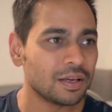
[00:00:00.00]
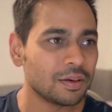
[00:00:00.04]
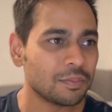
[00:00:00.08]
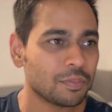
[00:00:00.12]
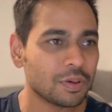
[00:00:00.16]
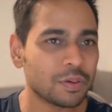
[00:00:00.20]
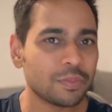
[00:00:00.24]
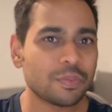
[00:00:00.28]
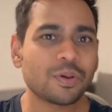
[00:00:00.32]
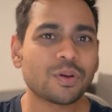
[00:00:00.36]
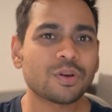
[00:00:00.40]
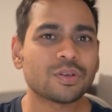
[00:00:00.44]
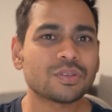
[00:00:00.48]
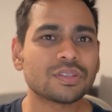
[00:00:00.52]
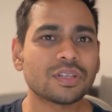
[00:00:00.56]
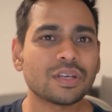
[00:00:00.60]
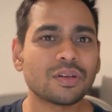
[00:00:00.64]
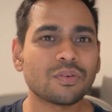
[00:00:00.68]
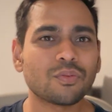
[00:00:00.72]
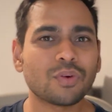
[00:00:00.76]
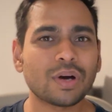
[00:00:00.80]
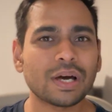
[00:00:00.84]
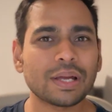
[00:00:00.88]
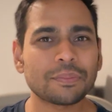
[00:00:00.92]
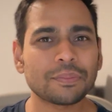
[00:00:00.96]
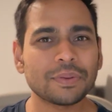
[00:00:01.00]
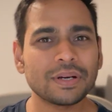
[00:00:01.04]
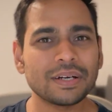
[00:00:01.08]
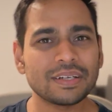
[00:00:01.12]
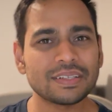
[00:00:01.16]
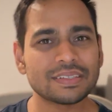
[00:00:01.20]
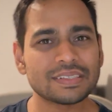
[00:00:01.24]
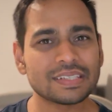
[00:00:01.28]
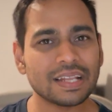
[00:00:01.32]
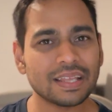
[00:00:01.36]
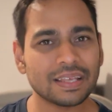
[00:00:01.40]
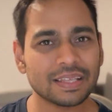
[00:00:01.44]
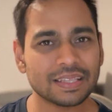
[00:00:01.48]
But because the environment
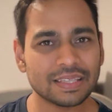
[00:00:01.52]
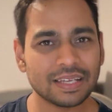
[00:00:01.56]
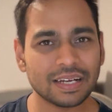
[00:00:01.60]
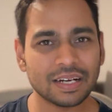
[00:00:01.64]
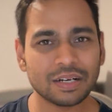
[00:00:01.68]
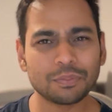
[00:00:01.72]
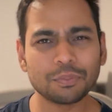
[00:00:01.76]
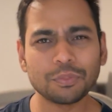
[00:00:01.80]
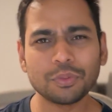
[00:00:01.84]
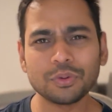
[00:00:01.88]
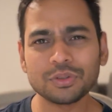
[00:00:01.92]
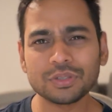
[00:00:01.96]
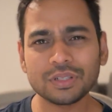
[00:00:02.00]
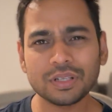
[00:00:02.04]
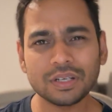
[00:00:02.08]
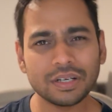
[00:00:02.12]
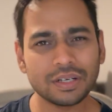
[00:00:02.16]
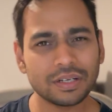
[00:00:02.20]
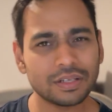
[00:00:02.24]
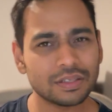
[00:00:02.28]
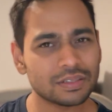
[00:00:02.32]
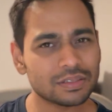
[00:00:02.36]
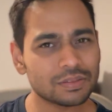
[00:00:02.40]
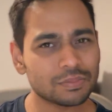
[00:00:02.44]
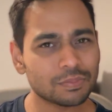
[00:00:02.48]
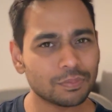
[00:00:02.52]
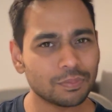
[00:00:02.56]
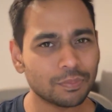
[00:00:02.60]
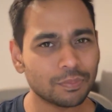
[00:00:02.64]
is like that, mostly it is,